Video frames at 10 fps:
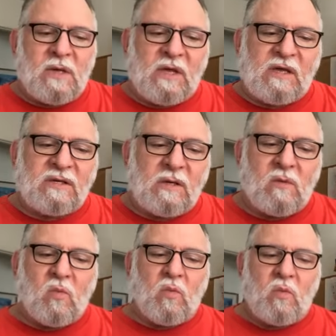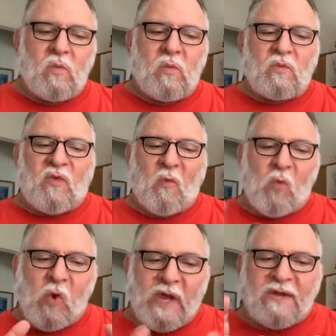the
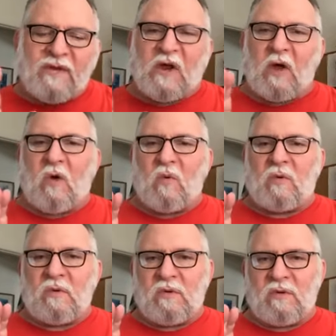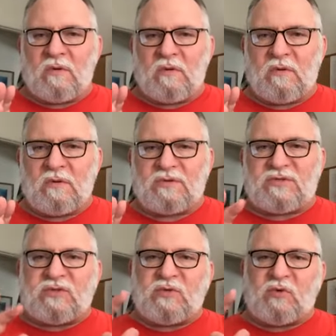window
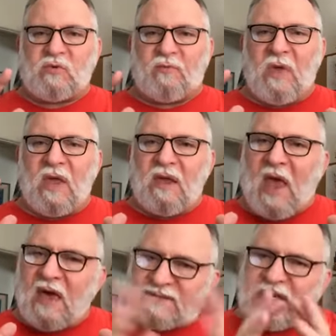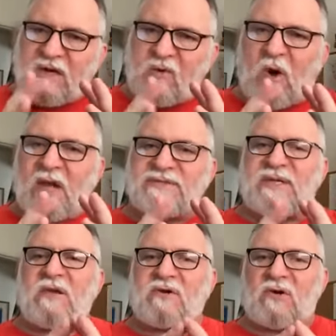to asking
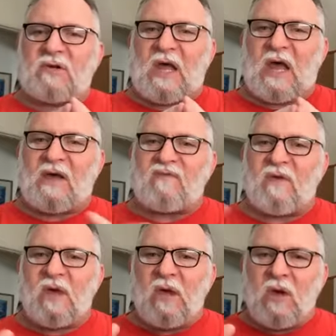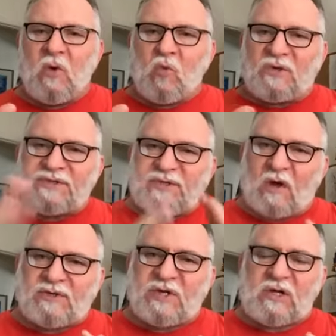Christ into your life will
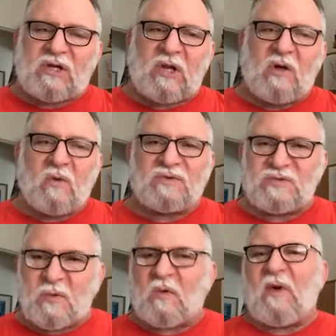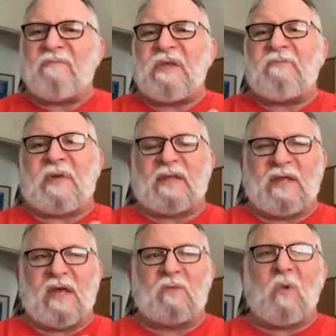start to close. What do I mean by
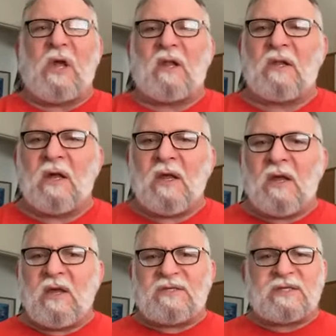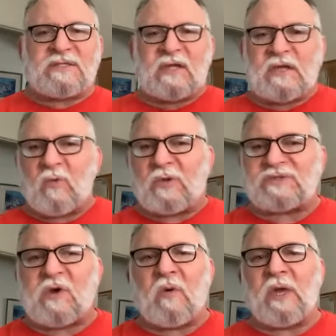that? Well, just look at
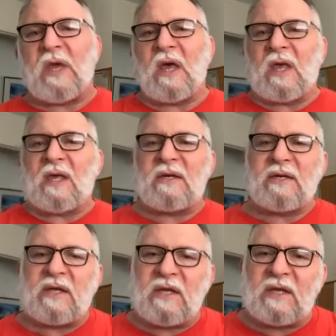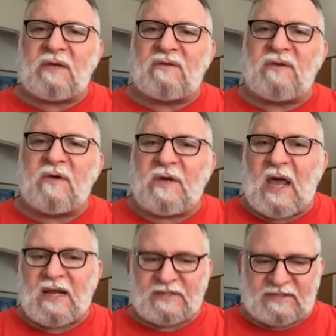what's going on in the
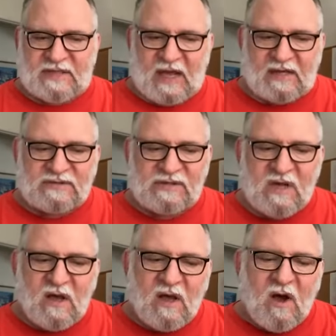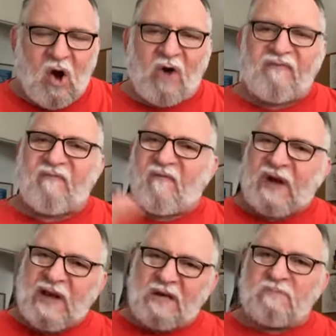United States. Our
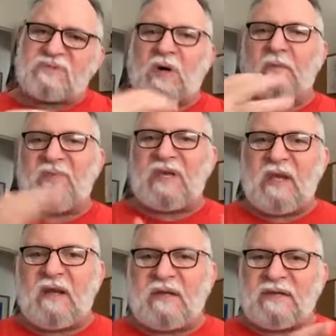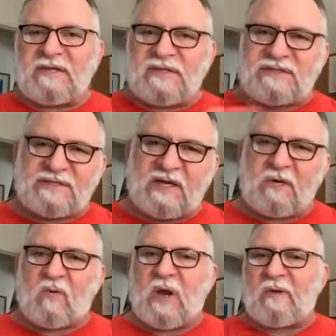freedoms are beginning to
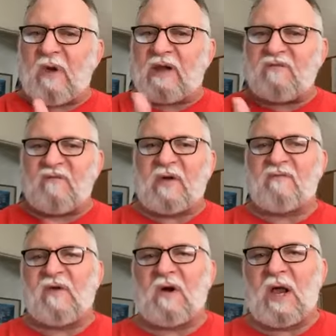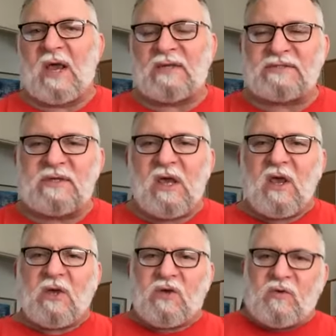disintegrate right in front of our eyes.
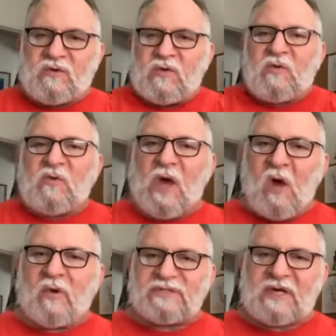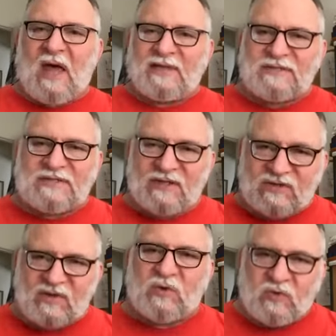You do know it's
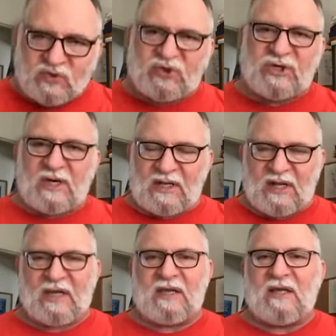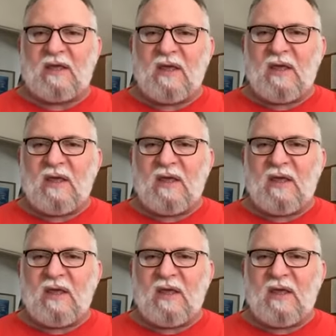constitutionally